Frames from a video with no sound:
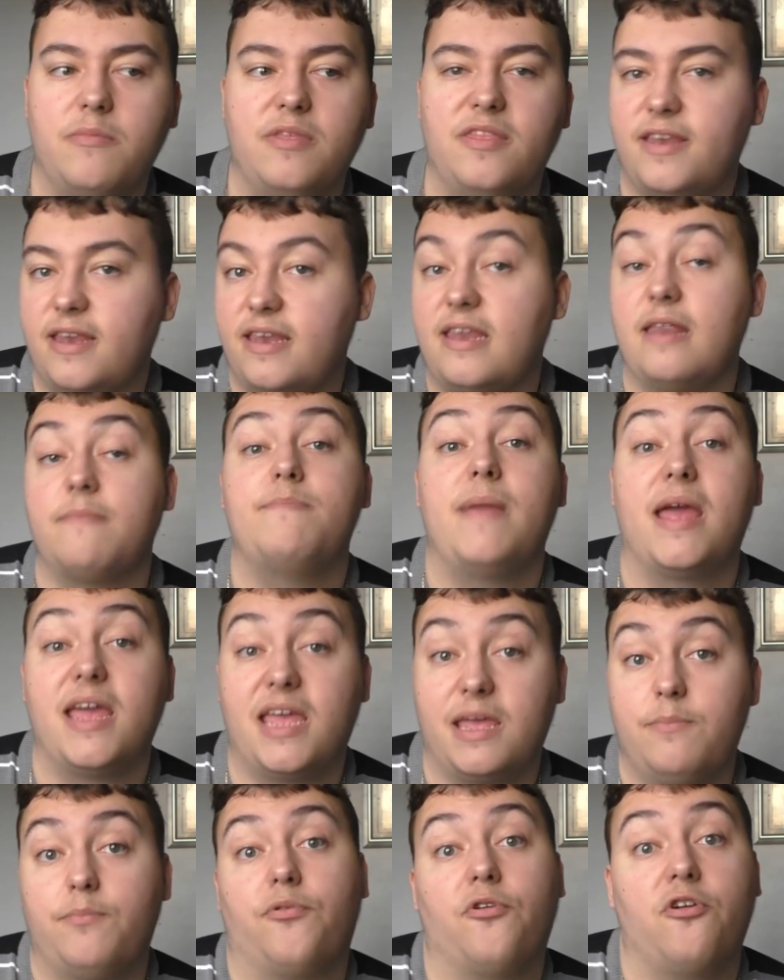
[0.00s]
and they did
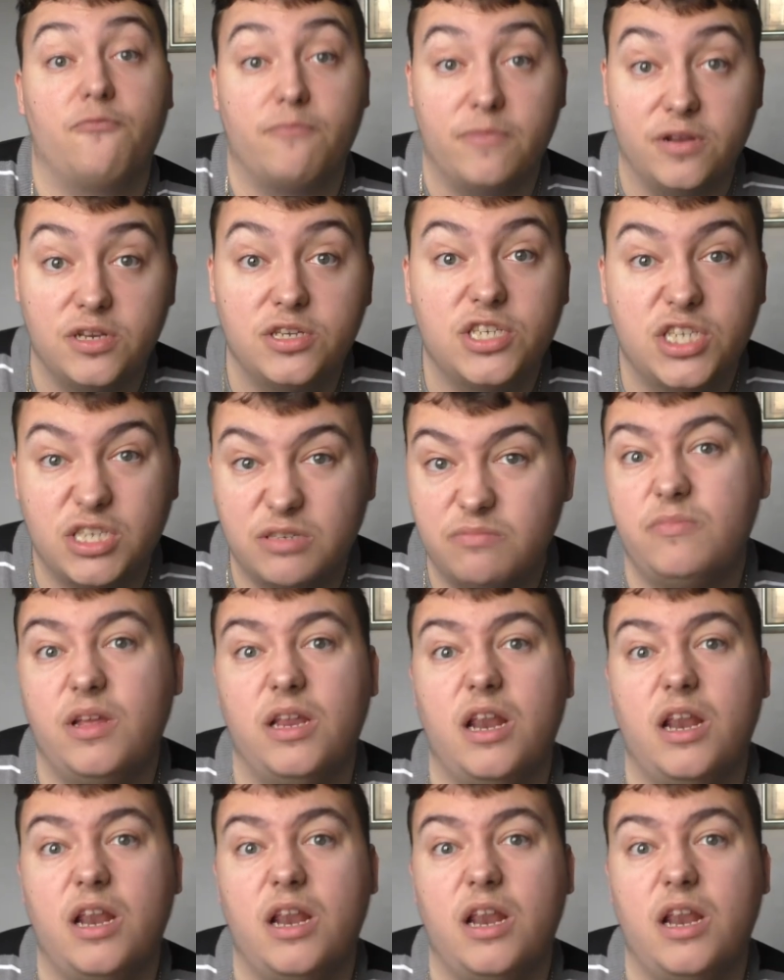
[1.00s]
make improvements,